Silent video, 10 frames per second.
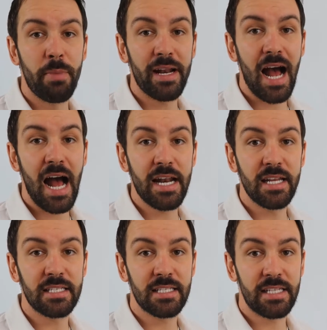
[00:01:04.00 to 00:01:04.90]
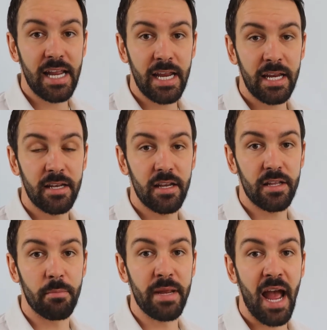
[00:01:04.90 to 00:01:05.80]
better understand
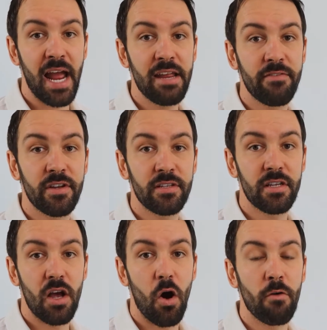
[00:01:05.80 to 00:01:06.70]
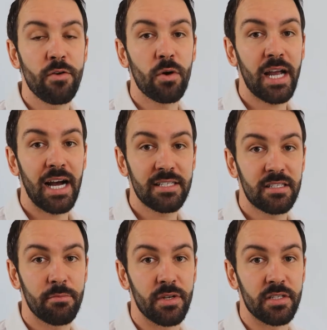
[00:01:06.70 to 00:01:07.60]
the behaviors of your
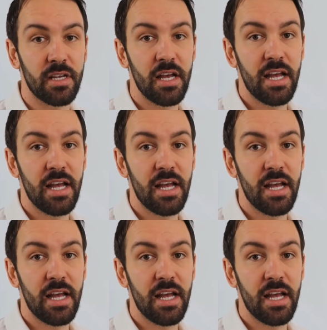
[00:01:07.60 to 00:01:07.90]
customers.